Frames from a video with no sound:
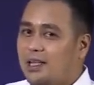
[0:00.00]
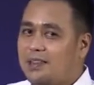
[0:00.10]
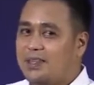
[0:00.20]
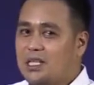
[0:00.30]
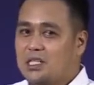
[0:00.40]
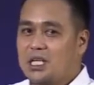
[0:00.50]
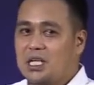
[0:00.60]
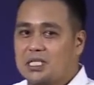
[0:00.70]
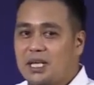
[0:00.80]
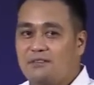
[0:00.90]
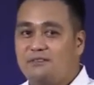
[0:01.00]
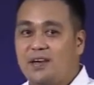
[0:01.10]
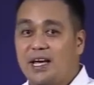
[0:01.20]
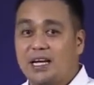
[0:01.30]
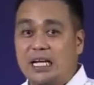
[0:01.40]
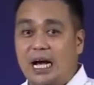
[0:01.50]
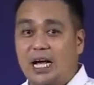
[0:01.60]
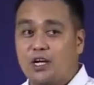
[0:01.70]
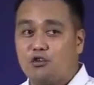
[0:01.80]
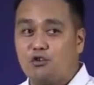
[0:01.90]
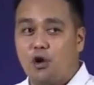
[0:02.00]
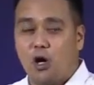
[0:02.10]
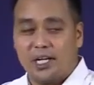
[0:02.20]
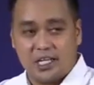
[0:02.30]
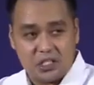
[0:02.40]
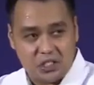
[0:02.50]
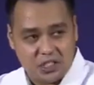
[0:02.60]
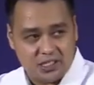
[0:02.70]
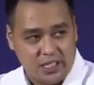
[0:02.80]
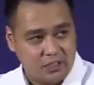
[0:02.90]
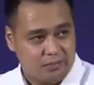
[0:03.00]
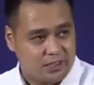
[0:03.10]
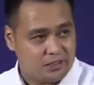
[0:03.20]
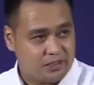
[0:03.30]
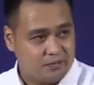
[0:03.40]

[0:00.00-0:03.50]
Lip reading: This is a very ironic statement.